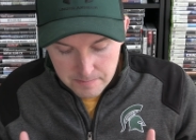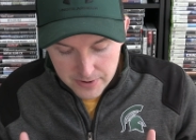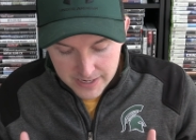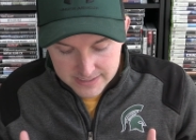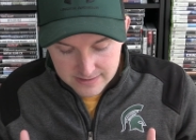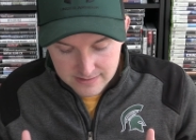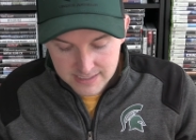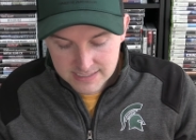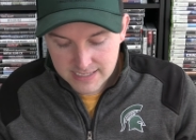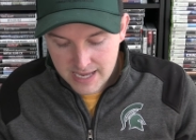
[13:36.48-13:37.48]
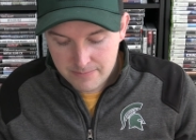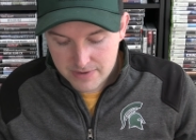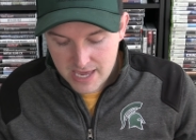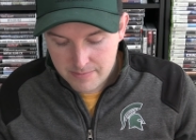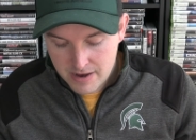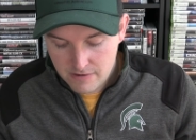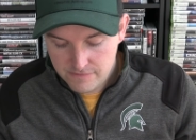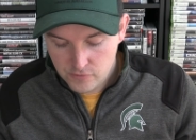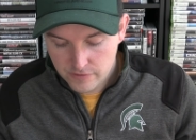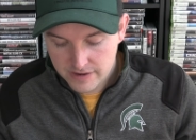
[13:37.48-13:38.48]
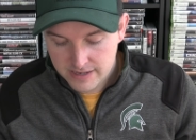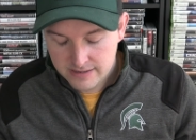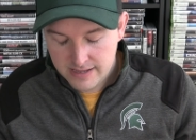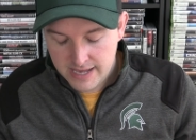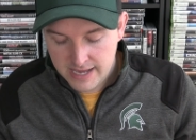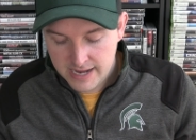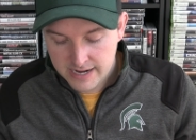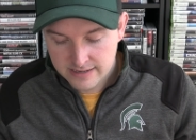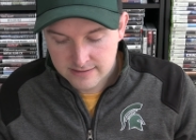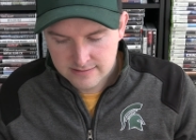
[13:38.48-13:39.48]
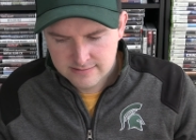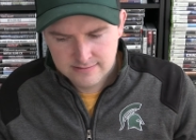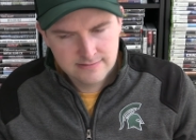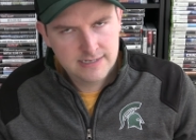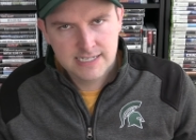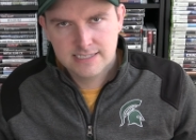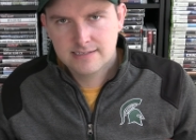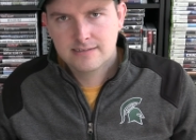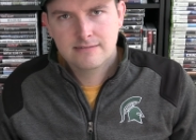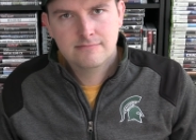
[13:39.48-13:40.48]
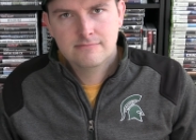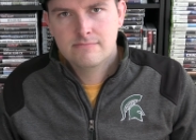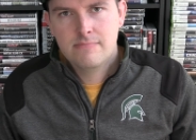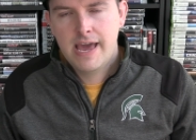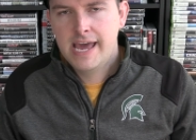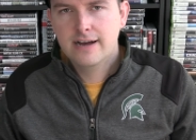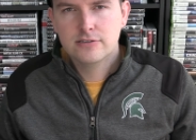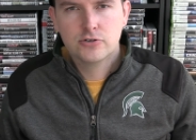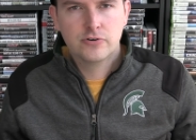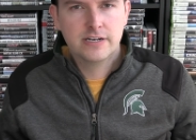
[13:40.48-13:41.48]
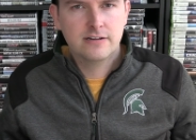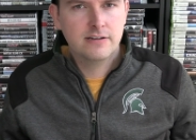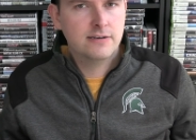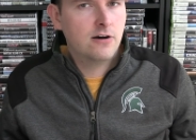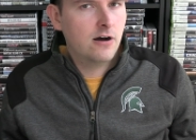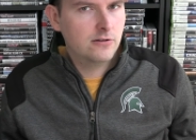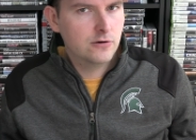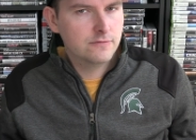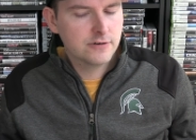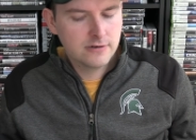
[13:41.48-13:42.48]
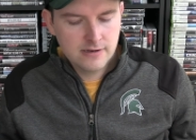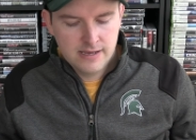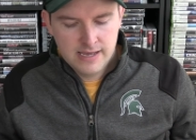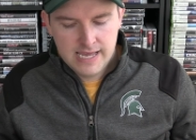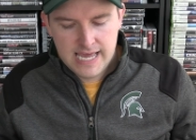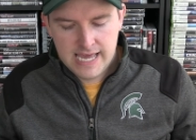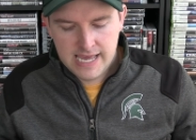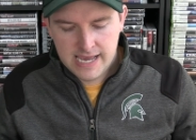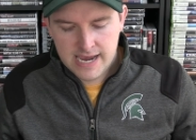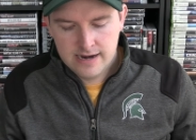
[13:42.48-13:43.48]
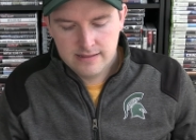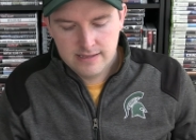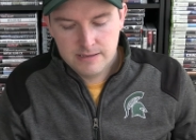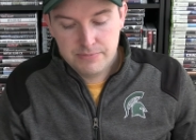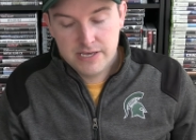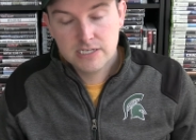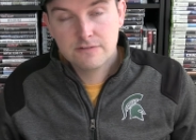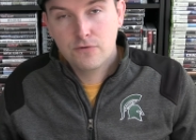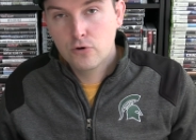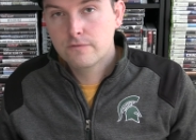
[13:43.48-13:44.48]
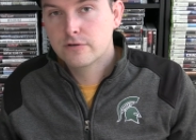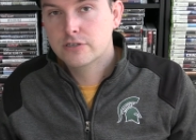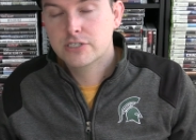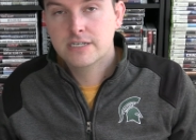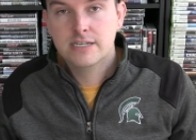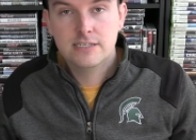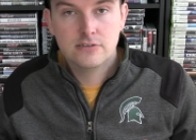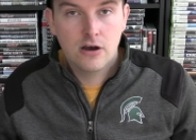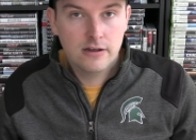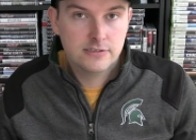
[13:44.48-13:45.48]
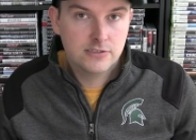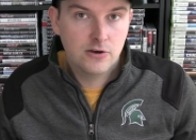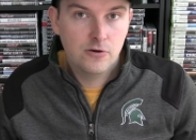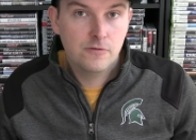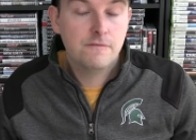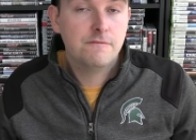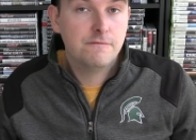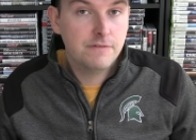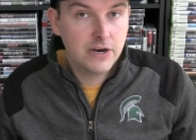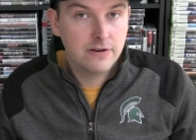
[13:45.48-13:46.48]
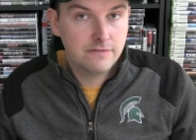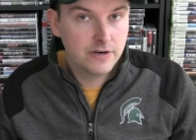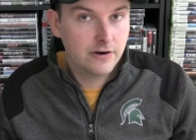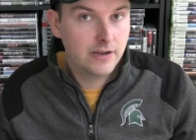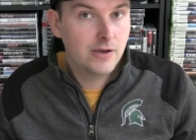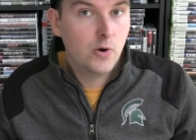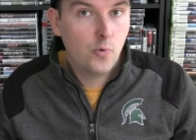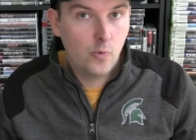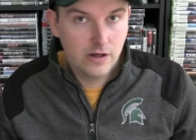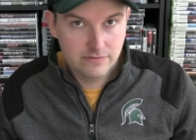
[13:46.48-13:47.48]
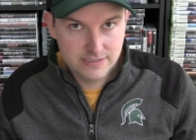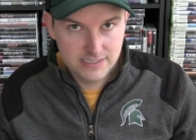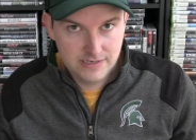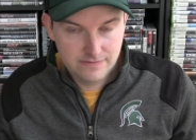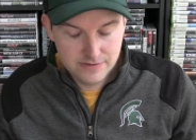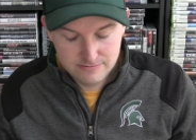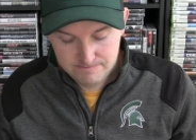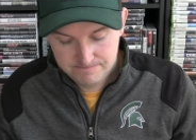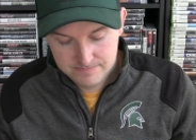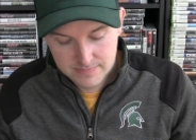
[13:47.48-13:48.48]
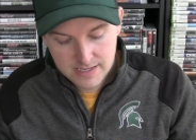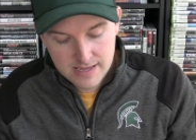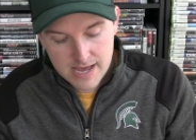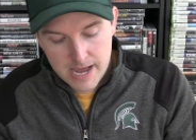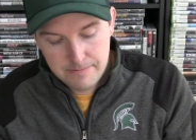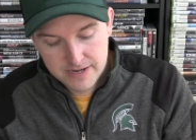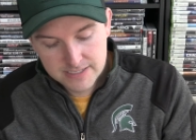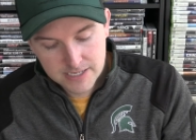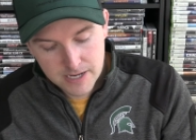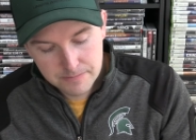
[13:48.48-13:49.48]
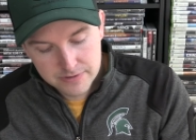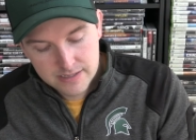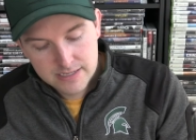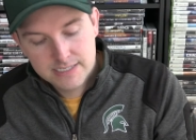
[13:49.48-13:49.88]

But this game came out for it, and it's hailed critically all over, and the PS4 version is also very, very well received. I picked up